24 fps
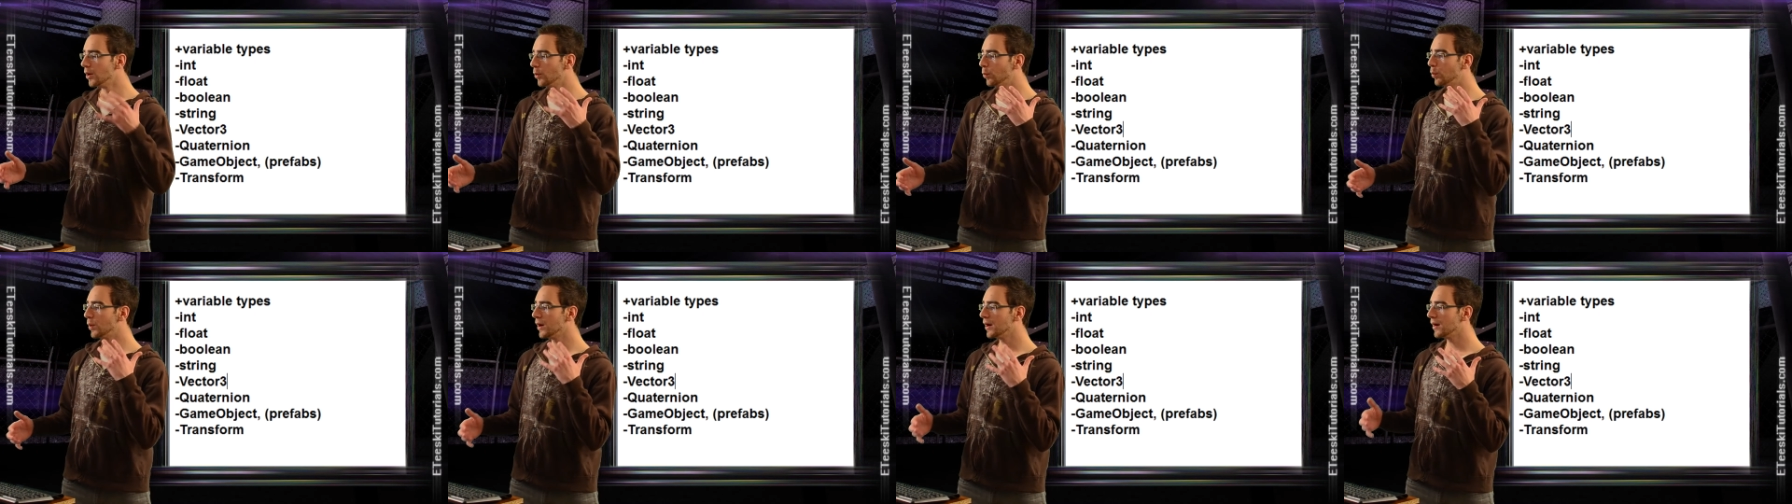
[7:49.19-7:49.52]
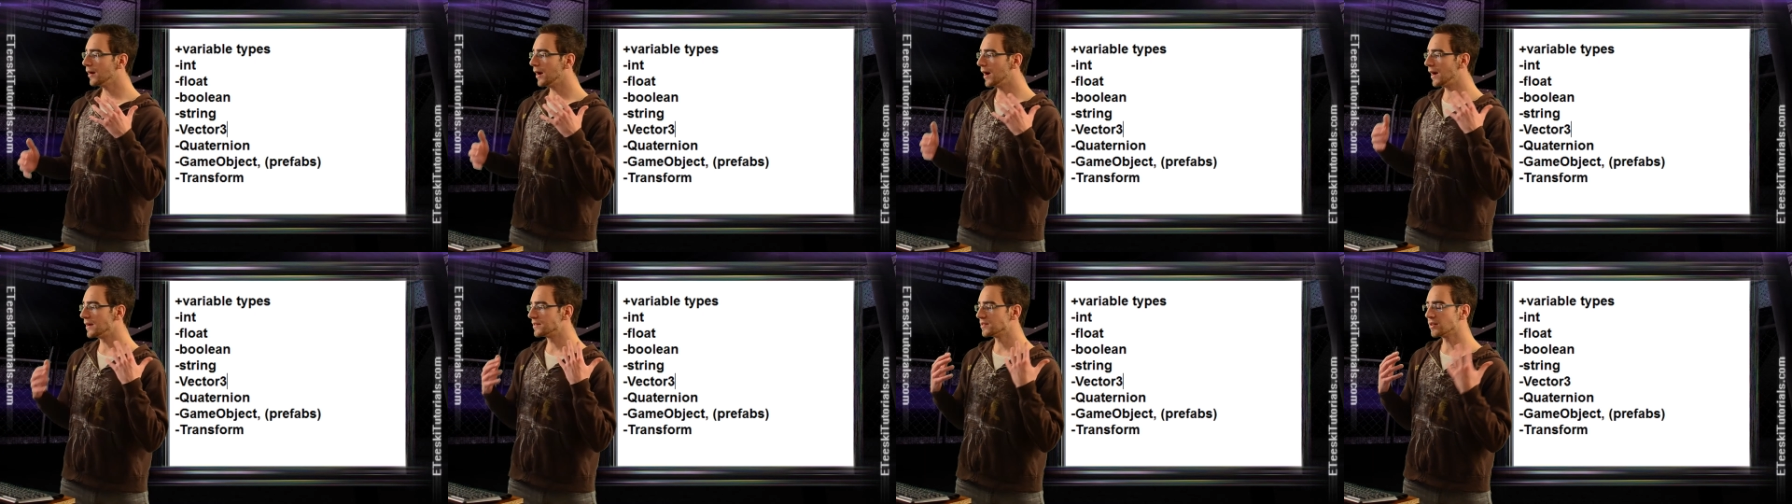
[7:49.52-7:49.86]

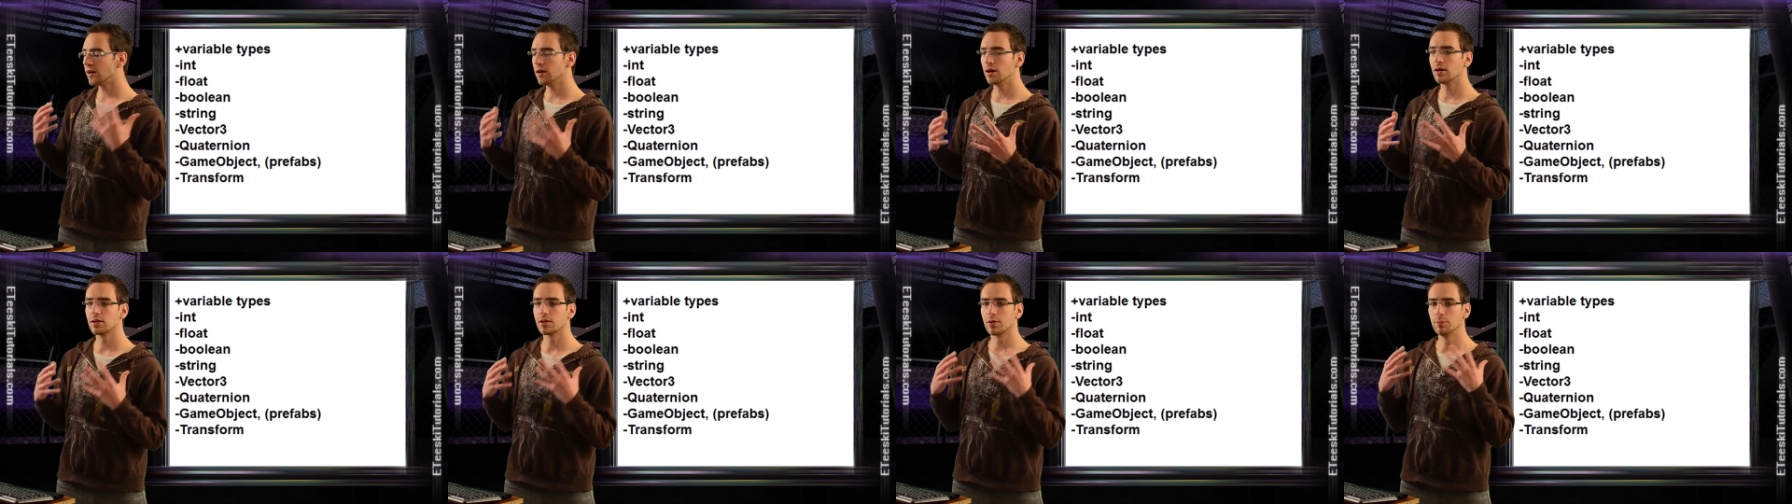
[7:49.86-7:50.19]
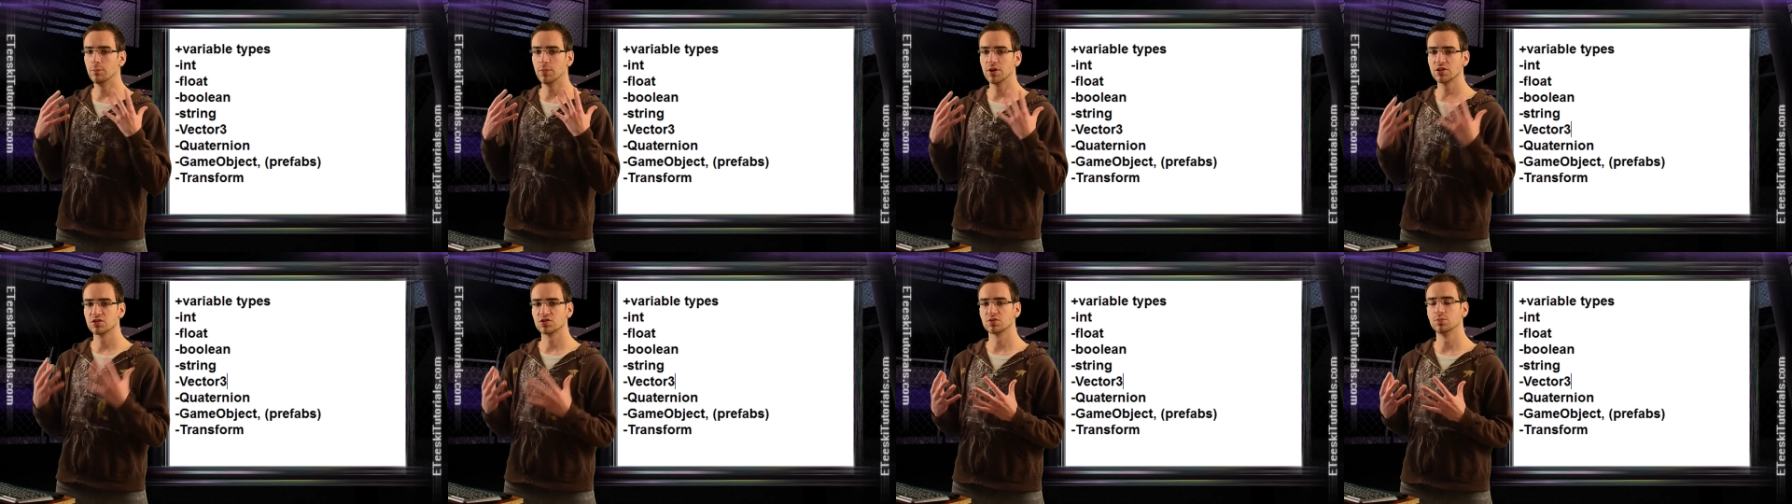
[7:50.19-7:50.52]
where I talk
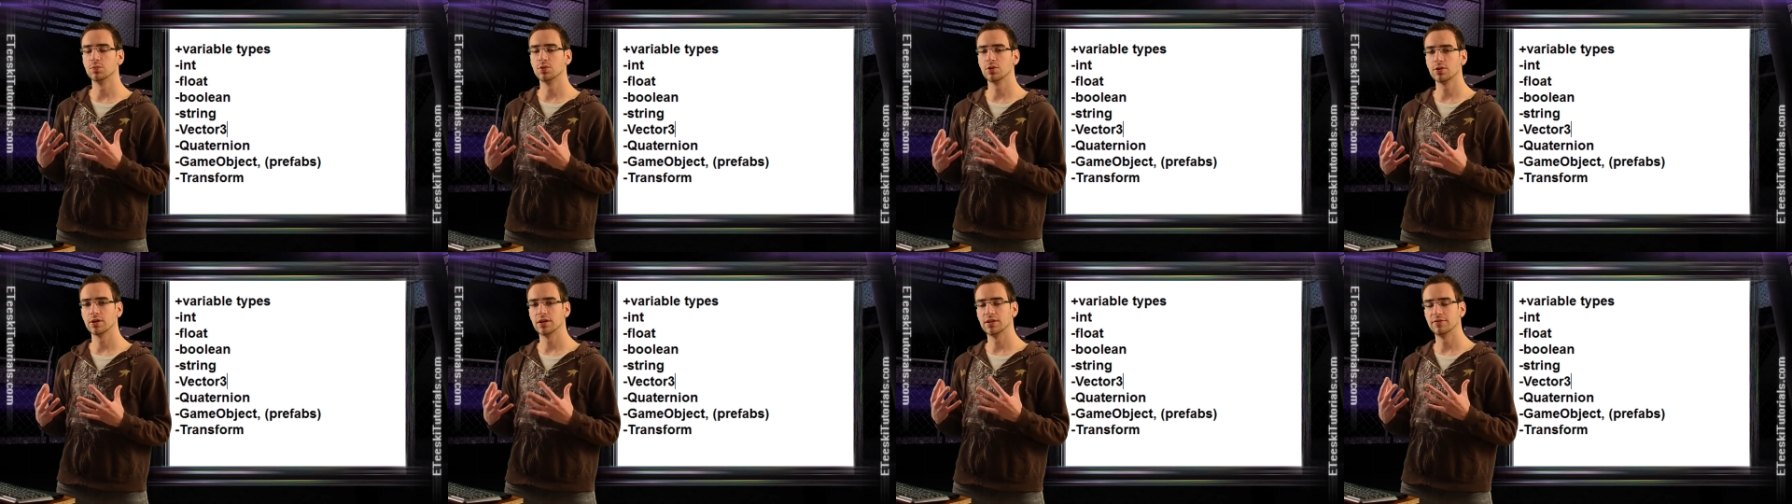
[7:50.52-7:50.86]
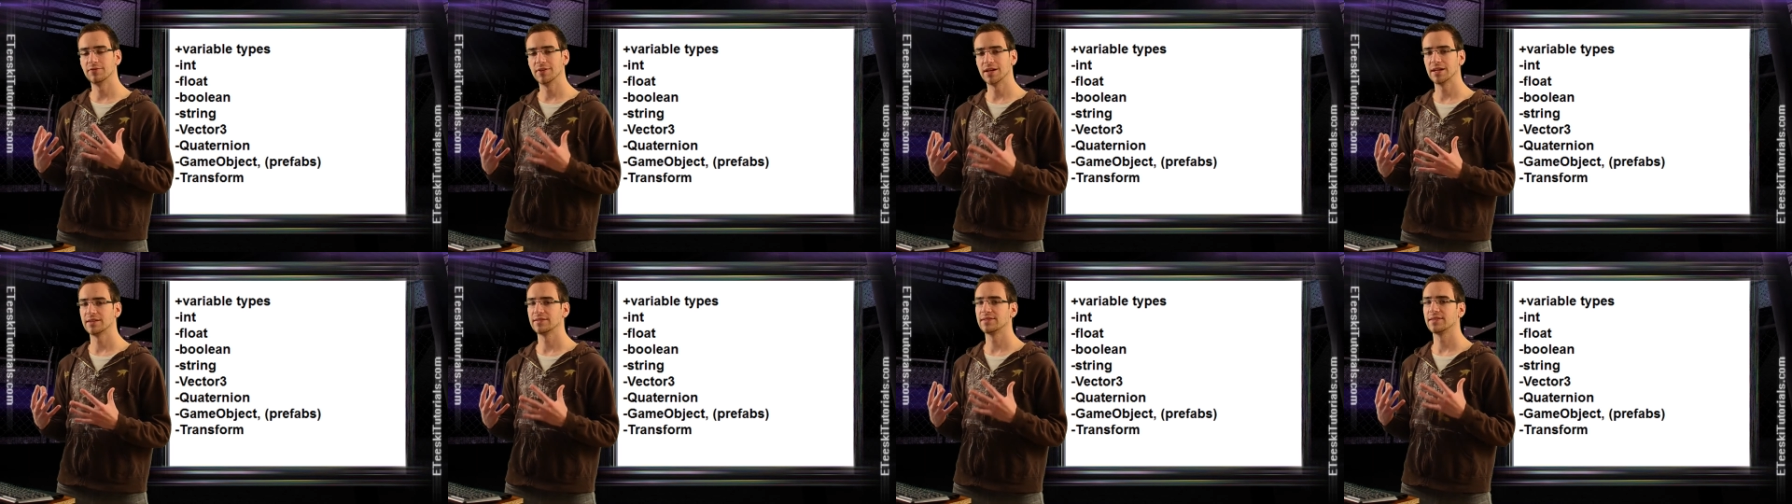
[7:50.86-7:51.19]
much more
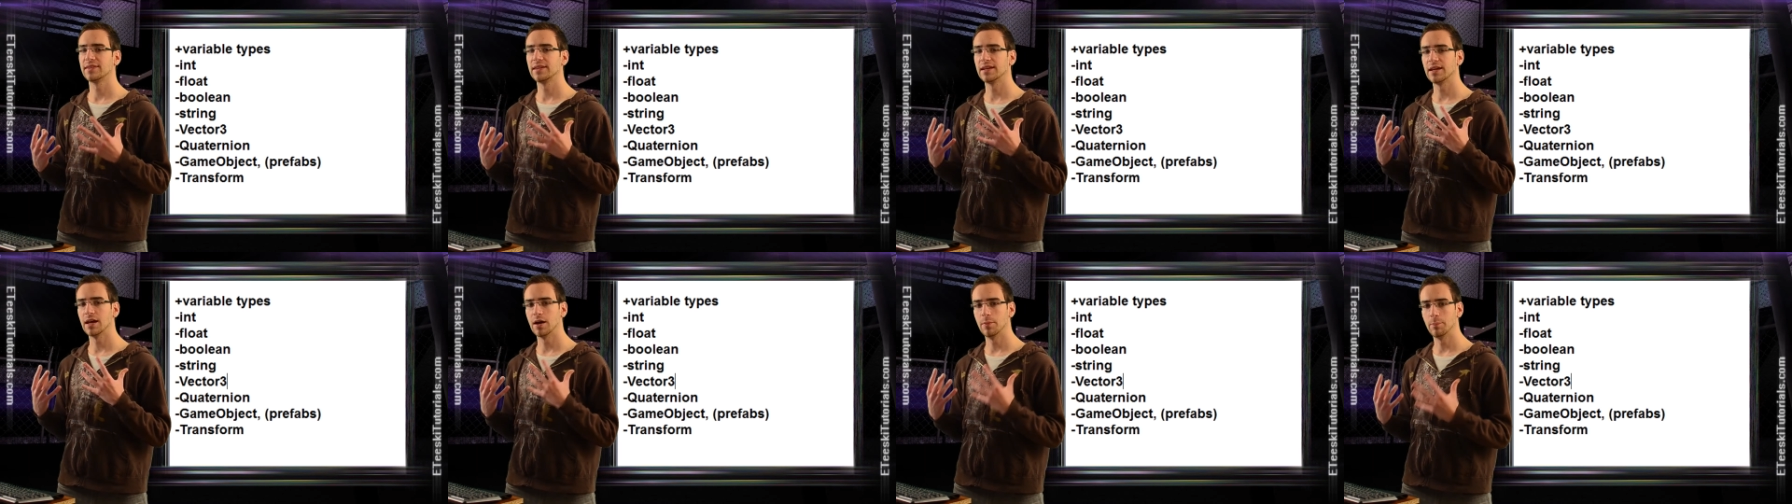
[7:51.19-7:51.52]
advancedly